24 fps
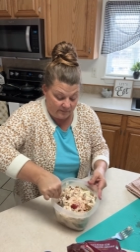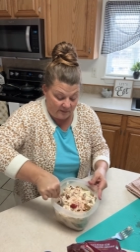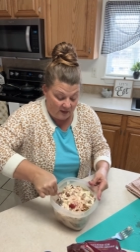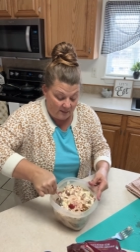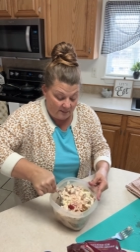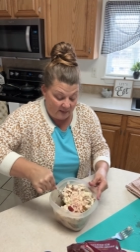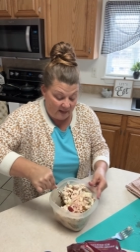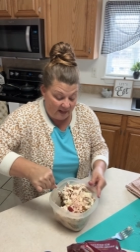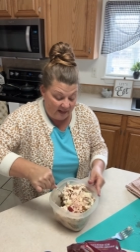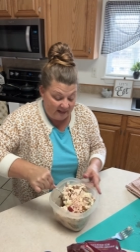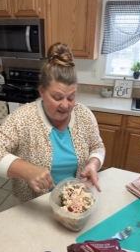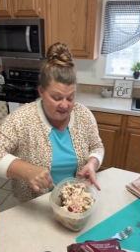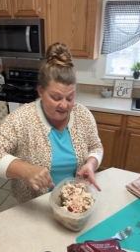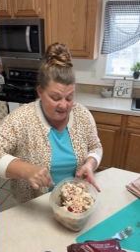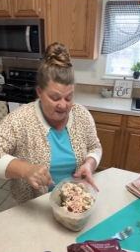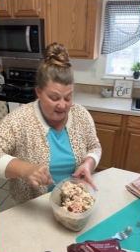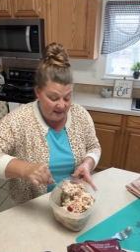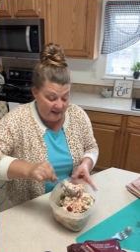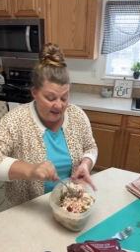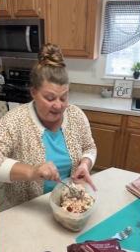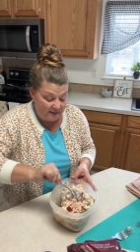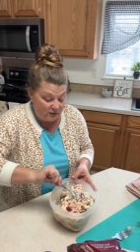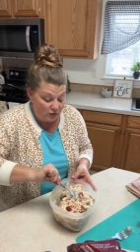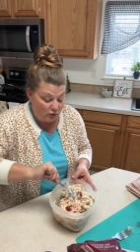Like I
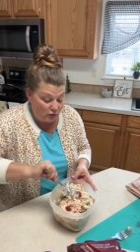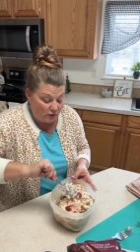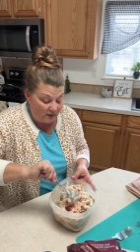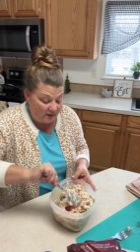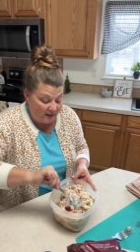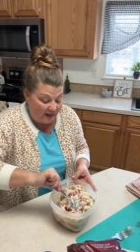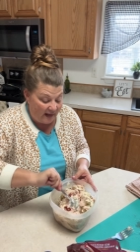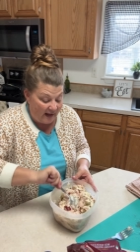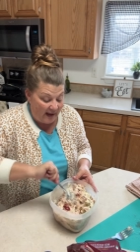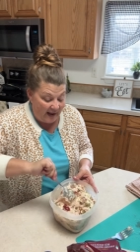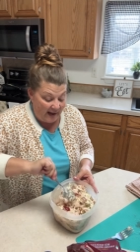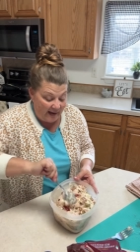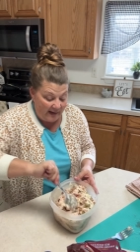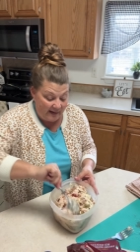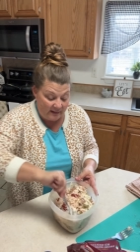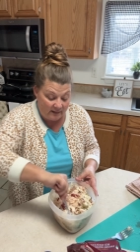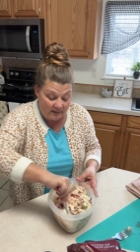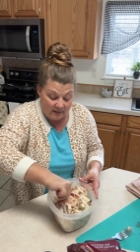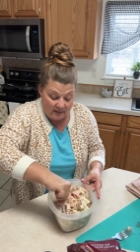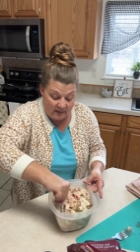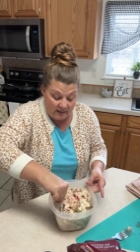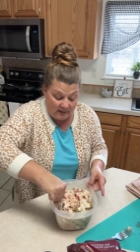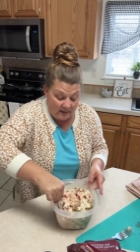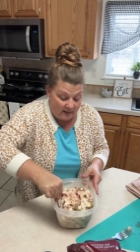said, you can add
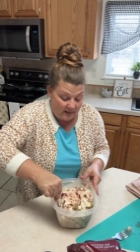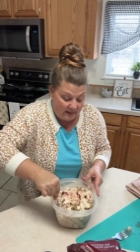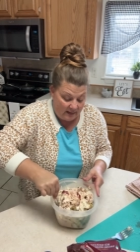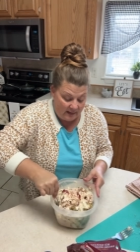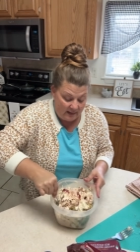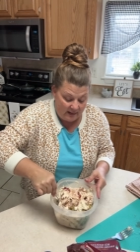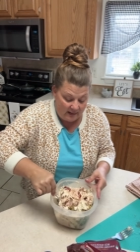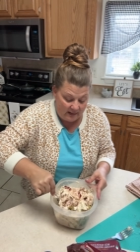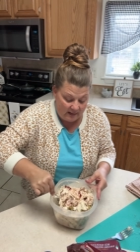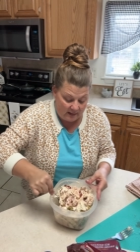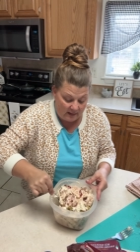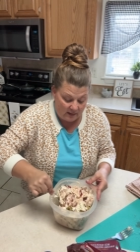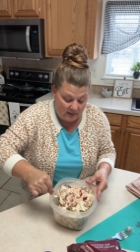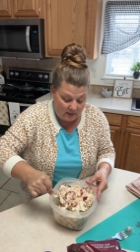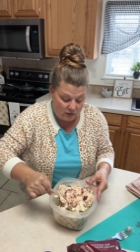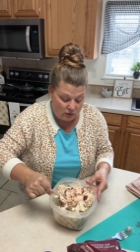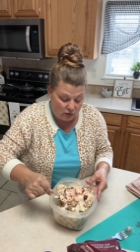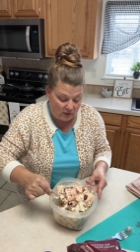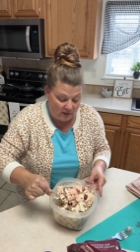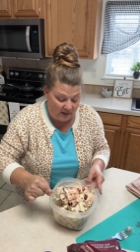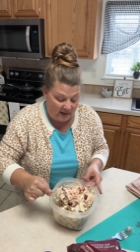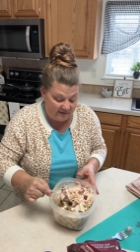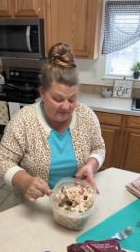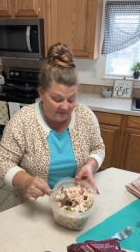
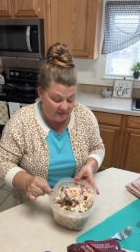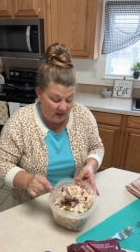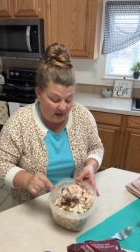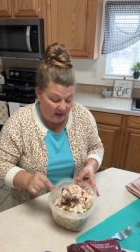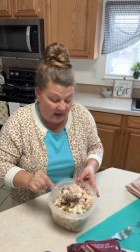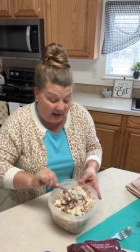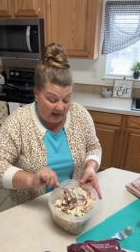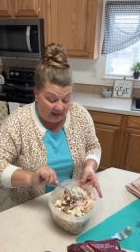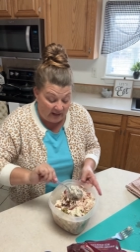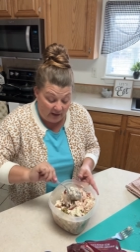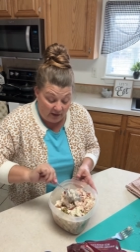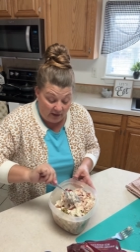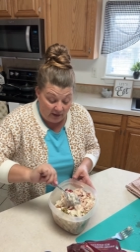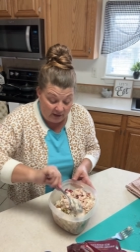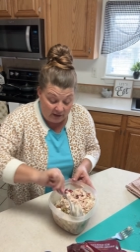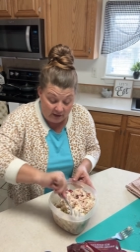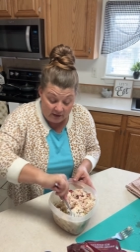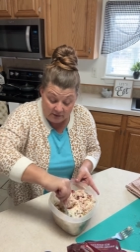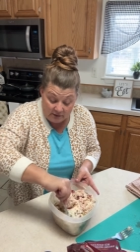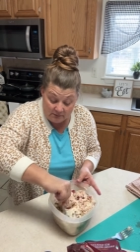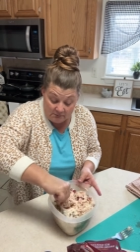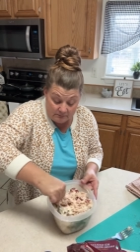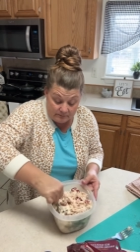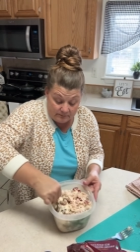
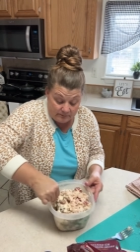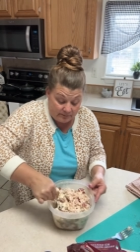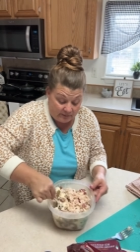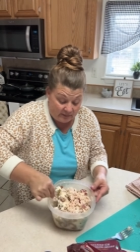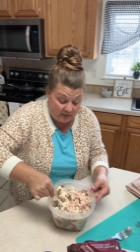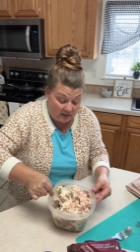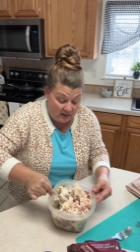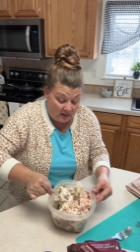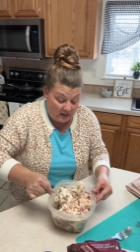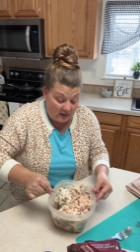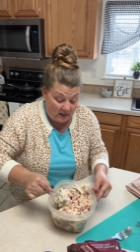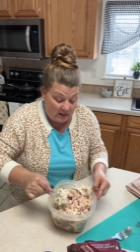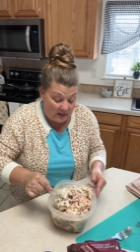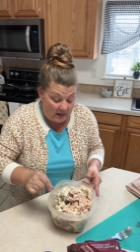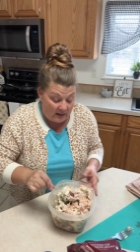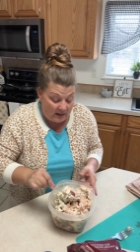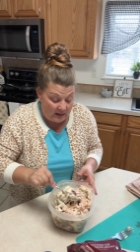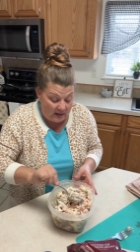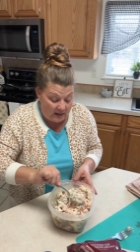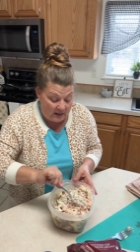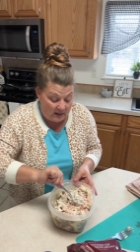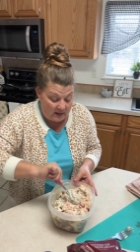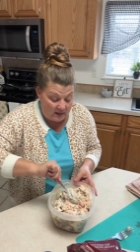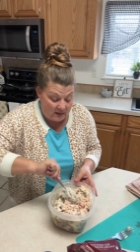onion
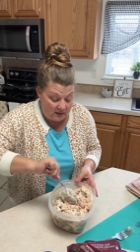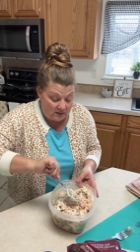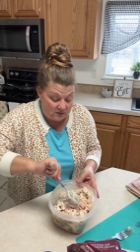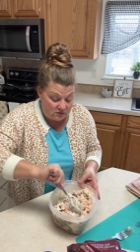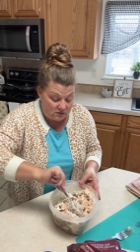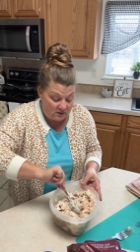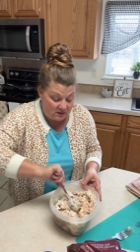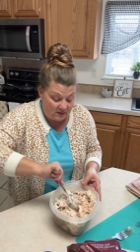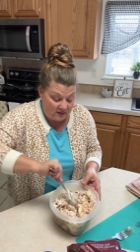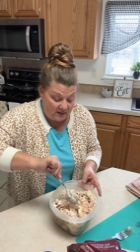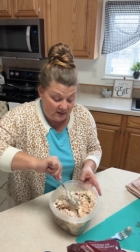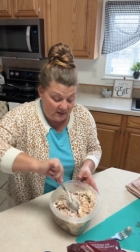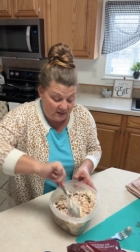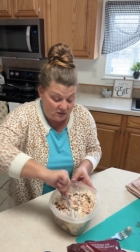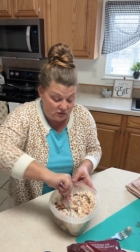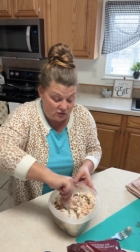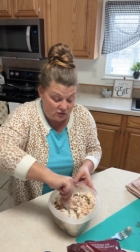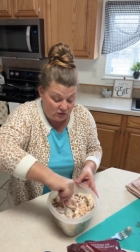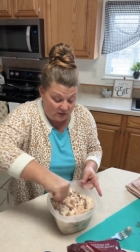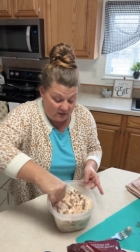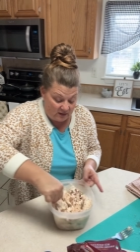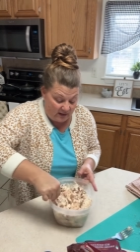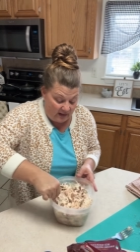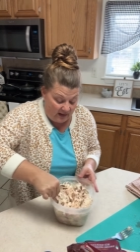to this.
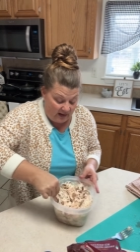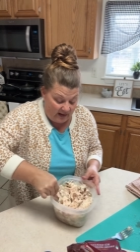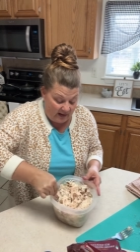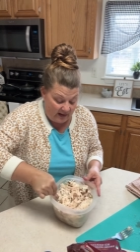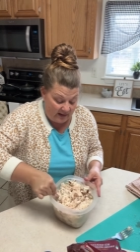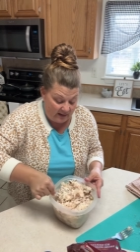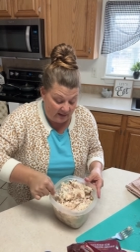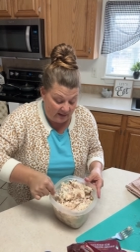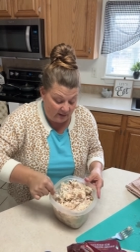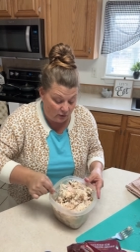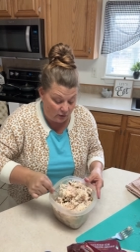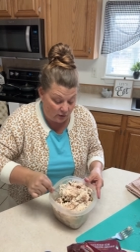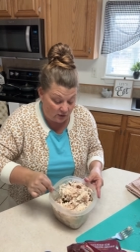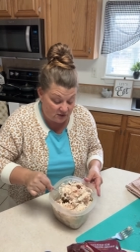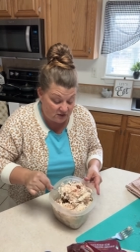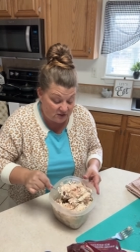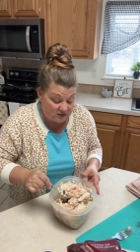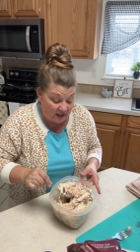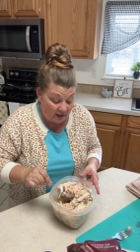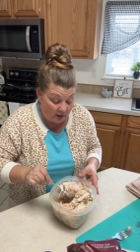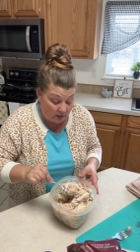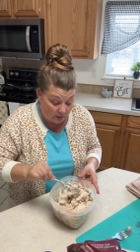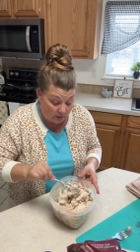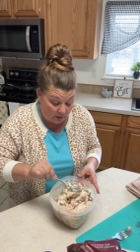You can add, of course,
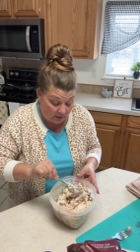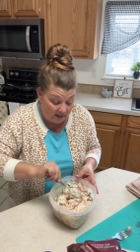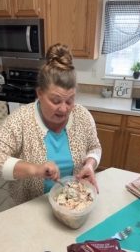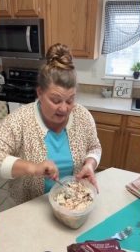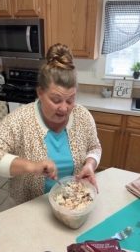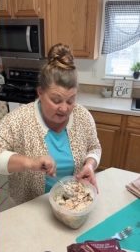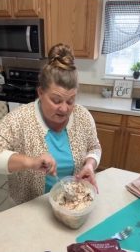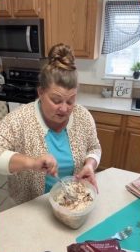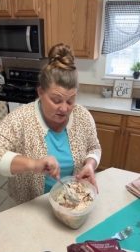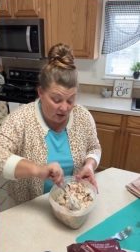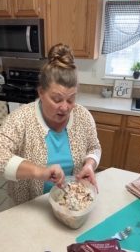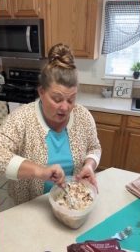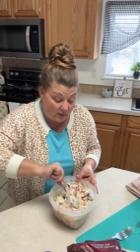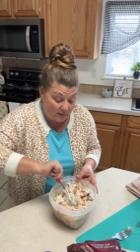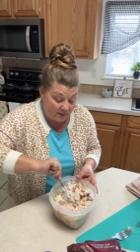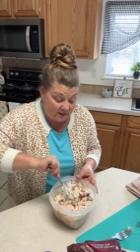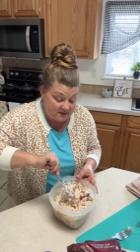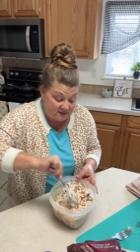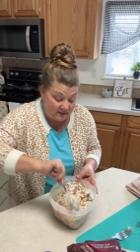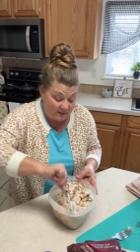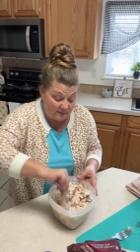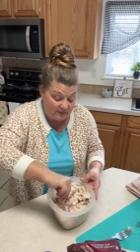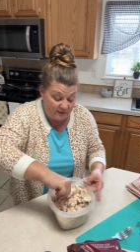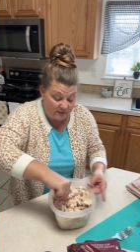celery is
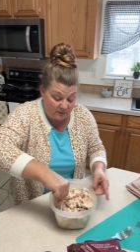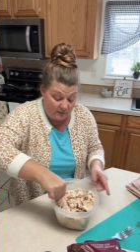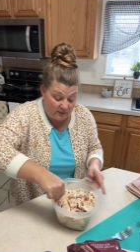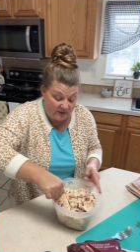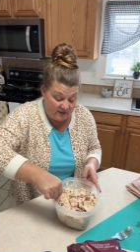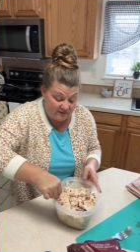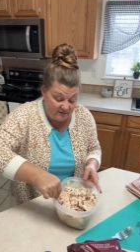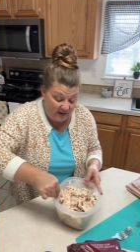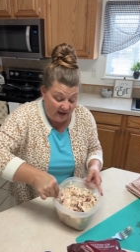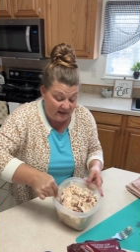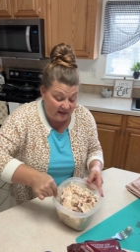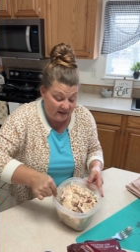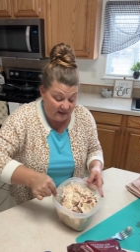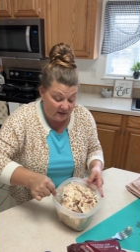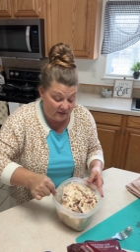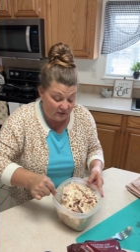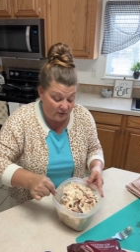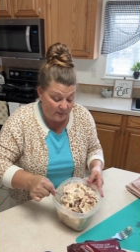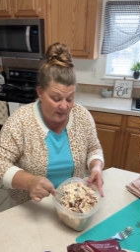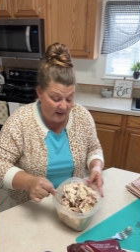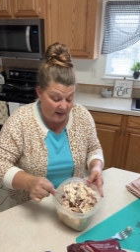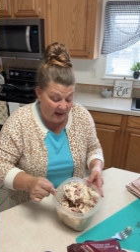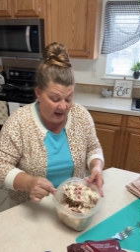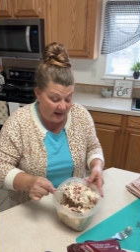always something we've added in
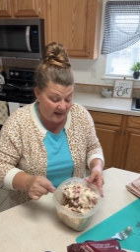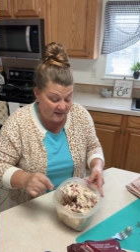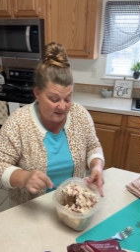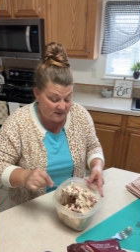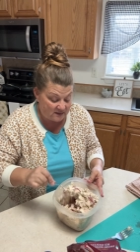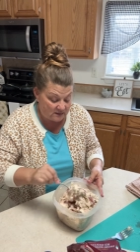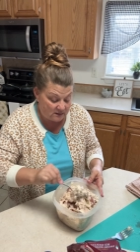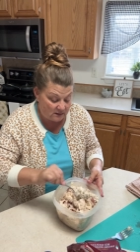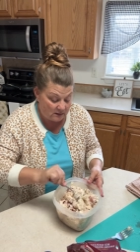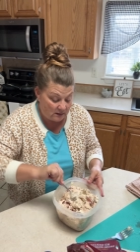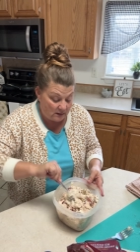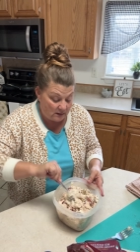the past.